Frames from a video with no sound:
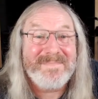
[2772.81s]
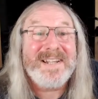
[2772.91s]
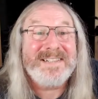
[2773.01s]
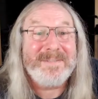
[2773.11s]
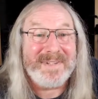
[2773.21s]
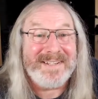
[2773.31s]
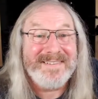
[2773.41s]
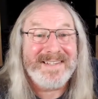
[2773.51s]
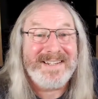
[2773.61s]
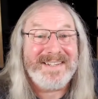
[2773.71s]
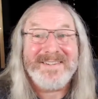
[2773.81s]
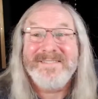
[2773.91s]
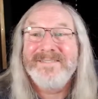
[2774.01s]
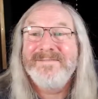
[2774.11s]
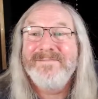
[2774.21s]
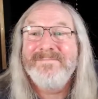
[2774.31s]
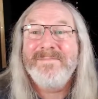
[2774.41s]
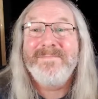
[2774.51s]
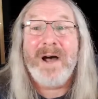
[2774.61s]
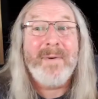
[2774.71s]
Blessed be. Thank you.
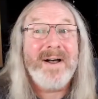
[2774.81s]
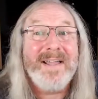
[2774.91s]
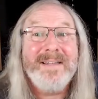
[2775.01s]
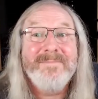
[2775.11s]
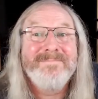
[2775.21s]
Bye-bye.